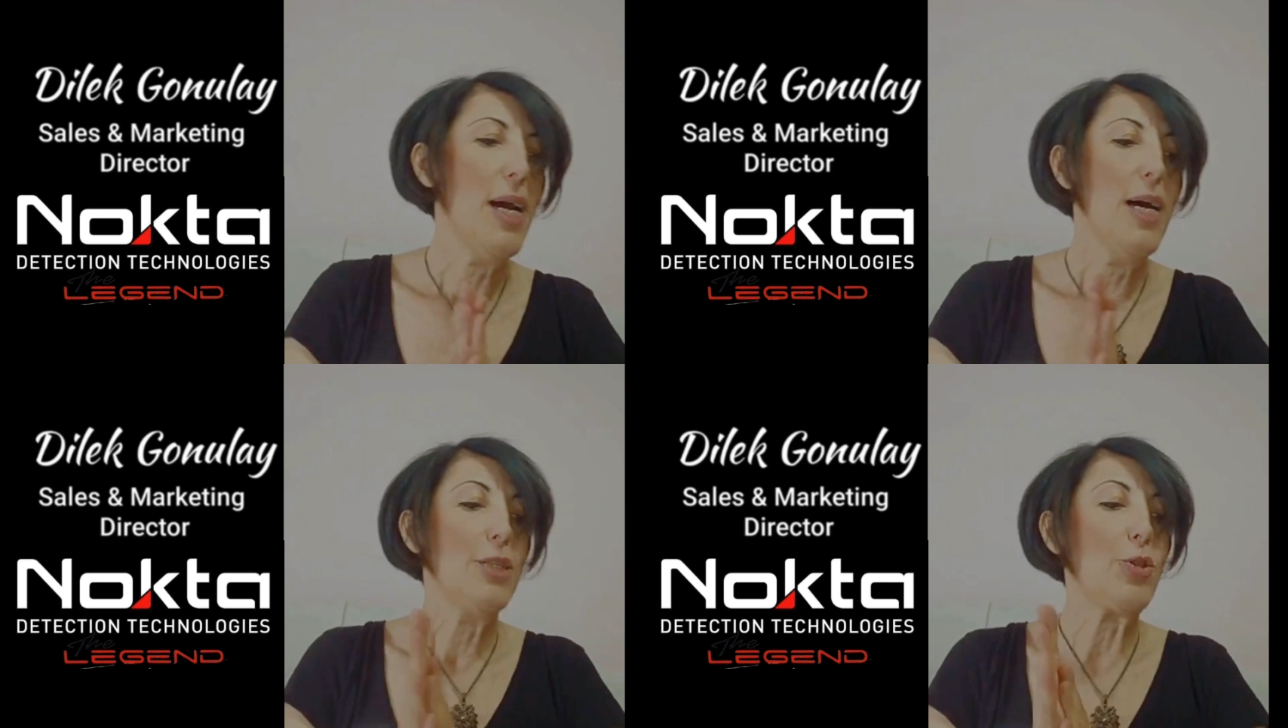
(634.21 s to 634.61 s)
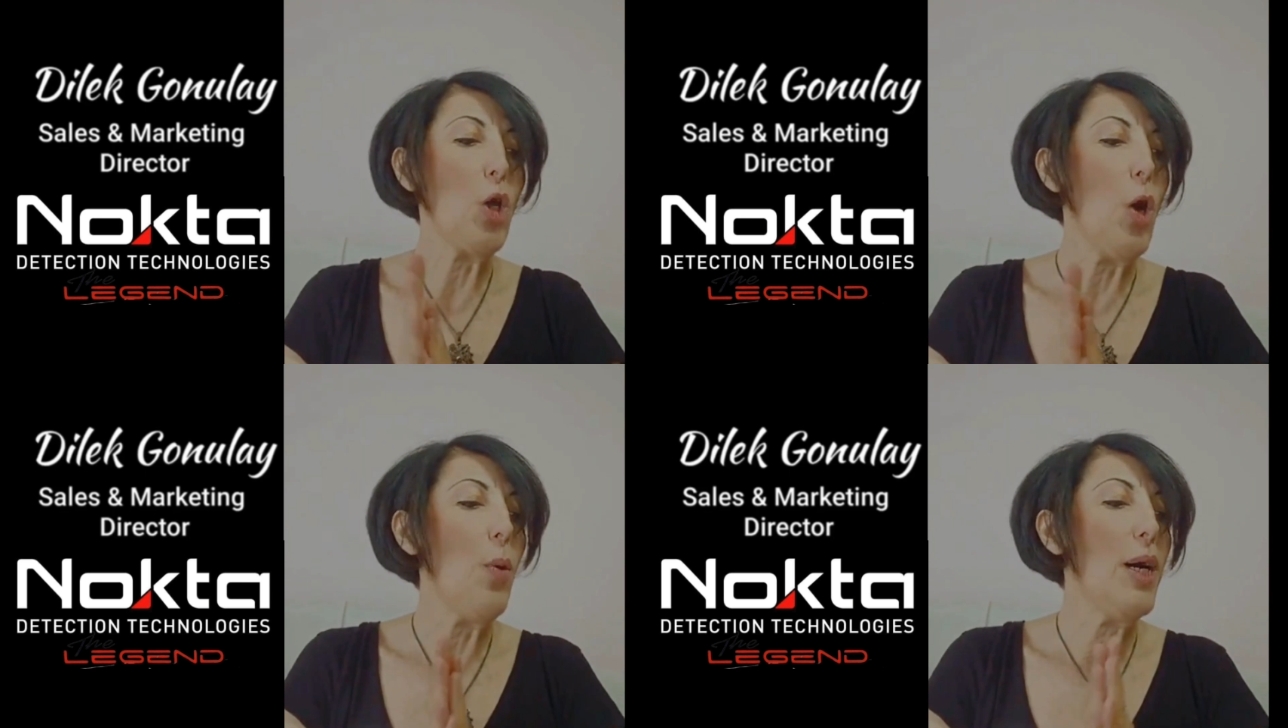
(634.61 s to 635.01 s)

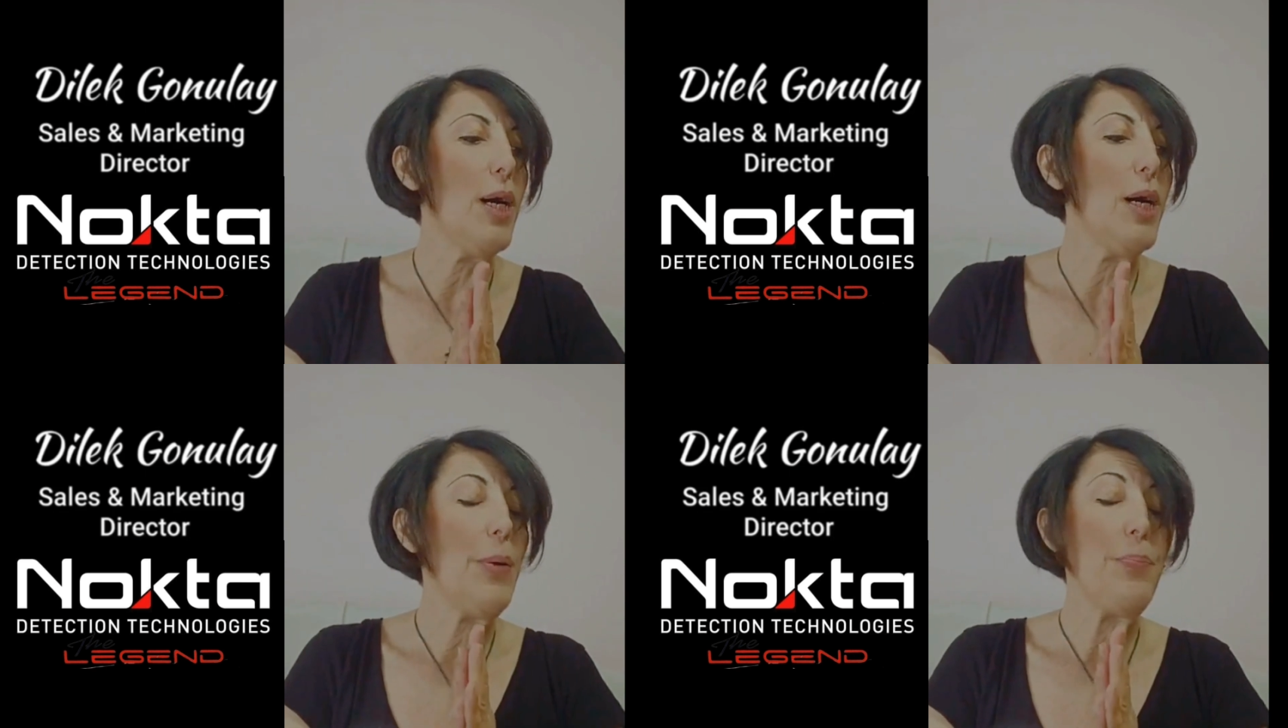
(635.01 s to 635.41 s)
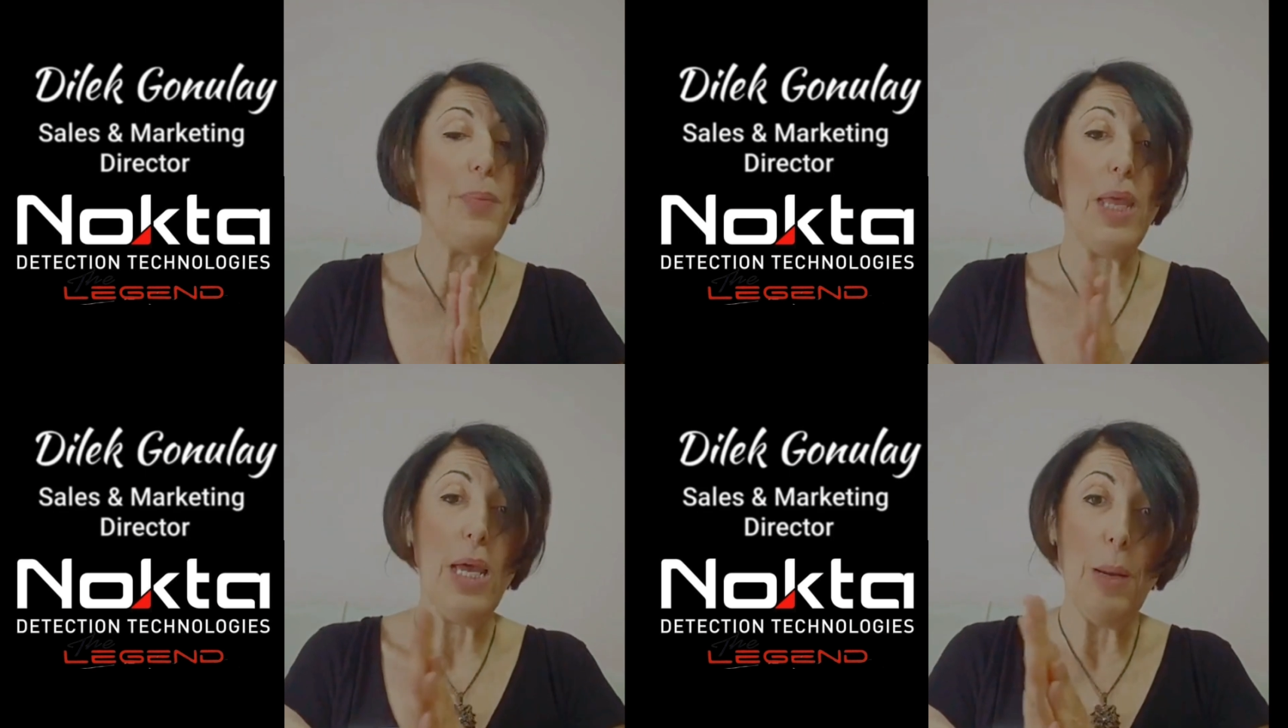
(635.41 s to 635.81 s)
So
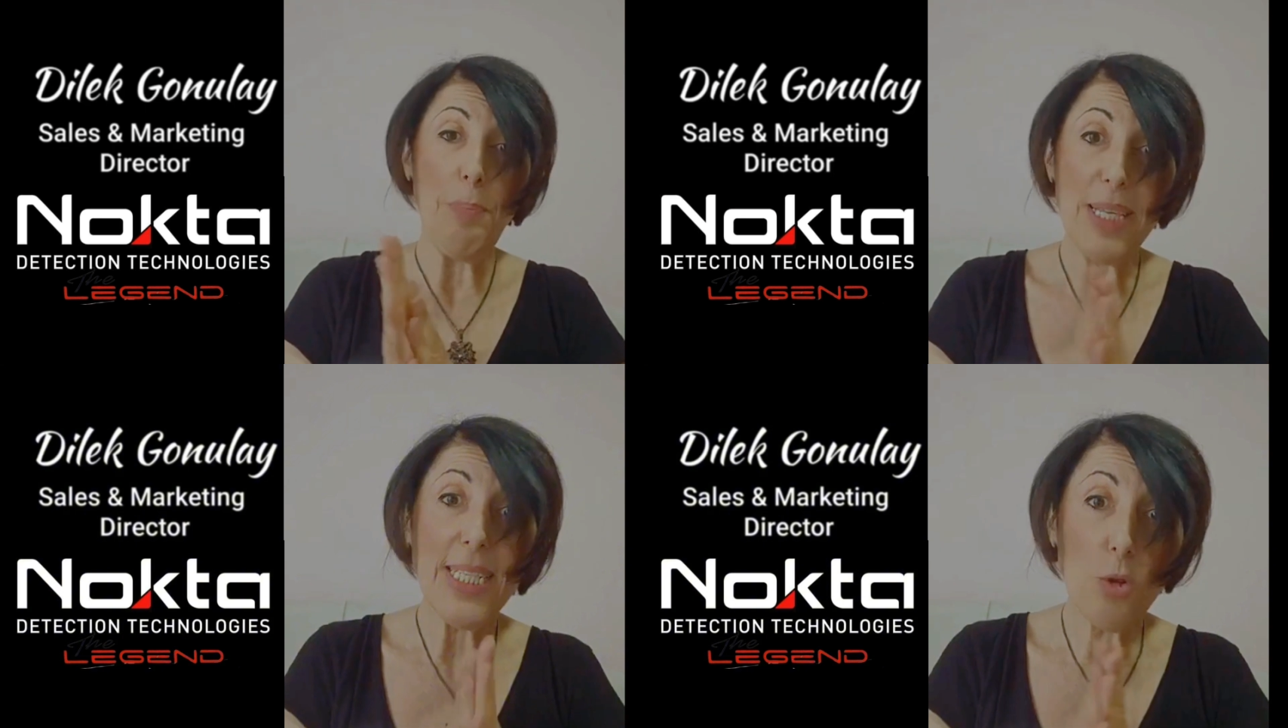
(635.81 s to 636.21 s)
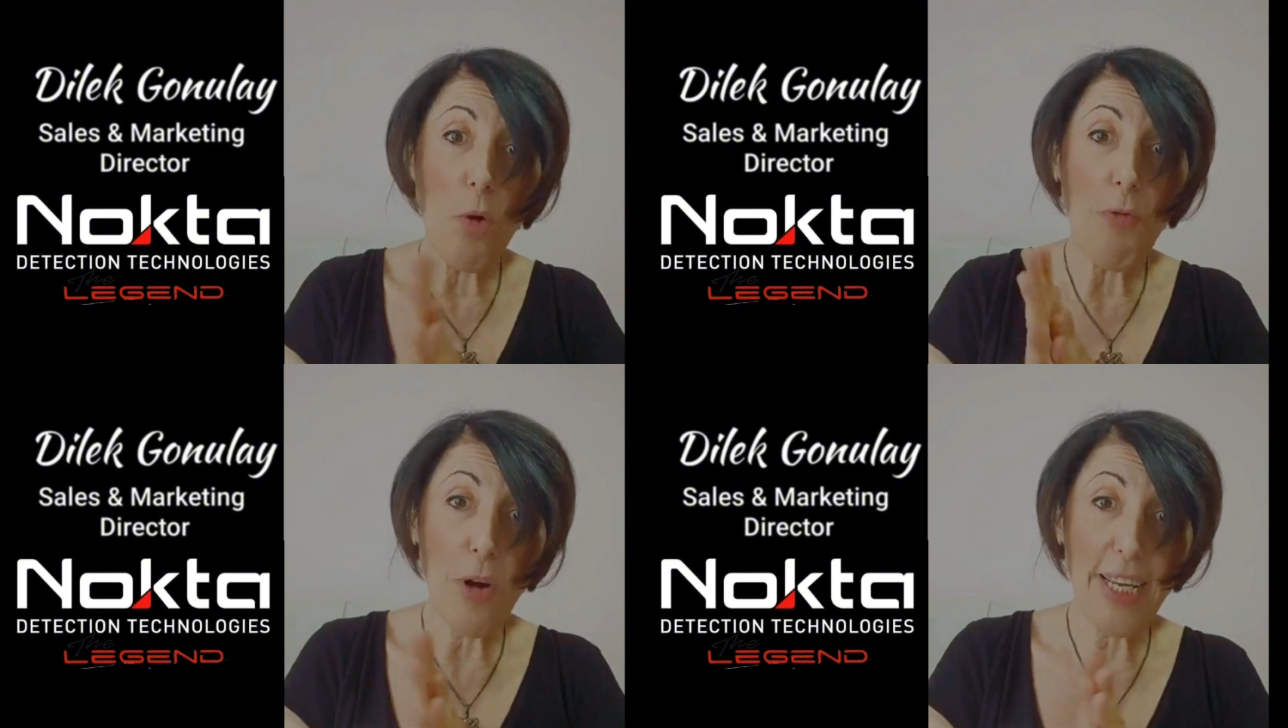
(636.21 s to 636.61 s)
please
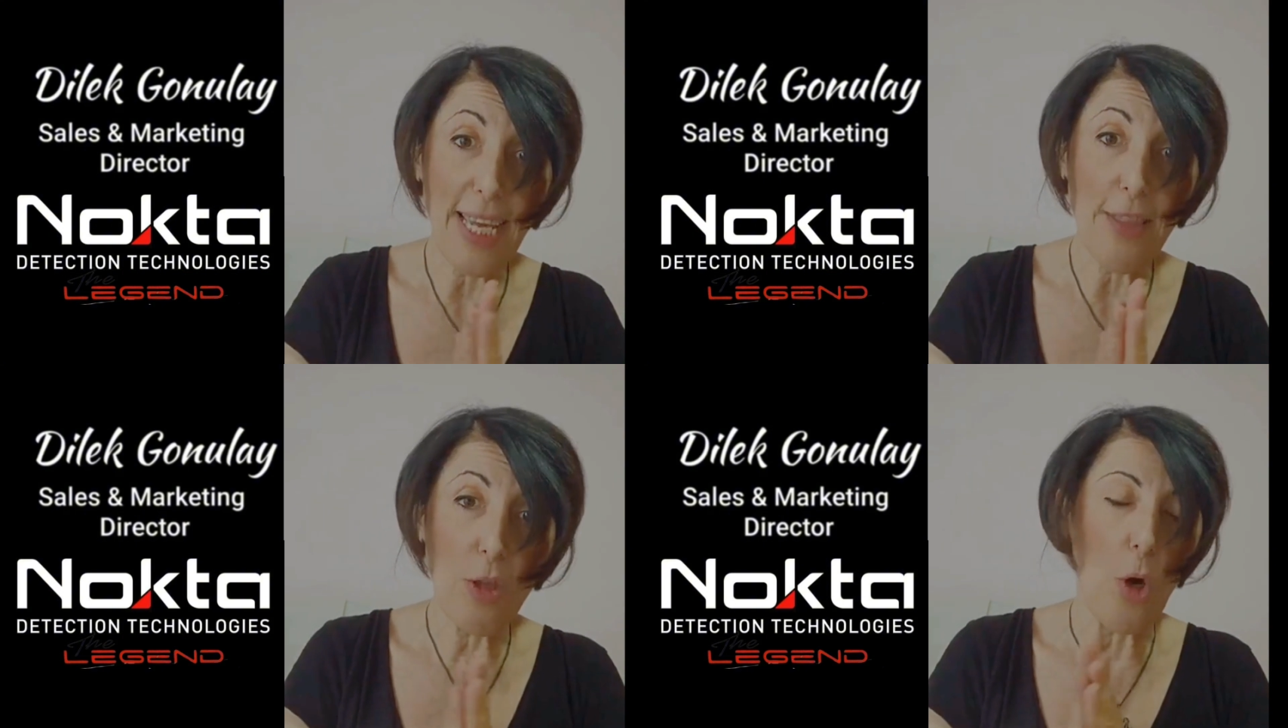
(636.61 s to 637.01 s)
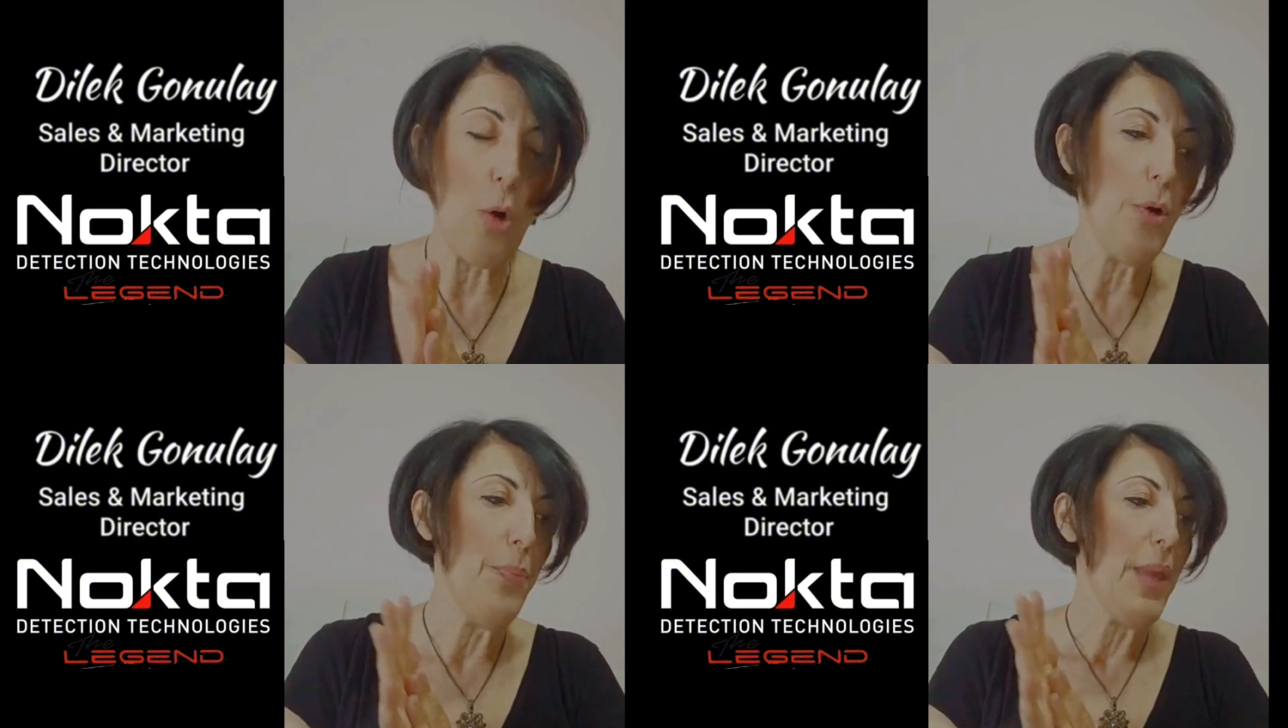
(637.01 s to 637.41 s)
don't forget though,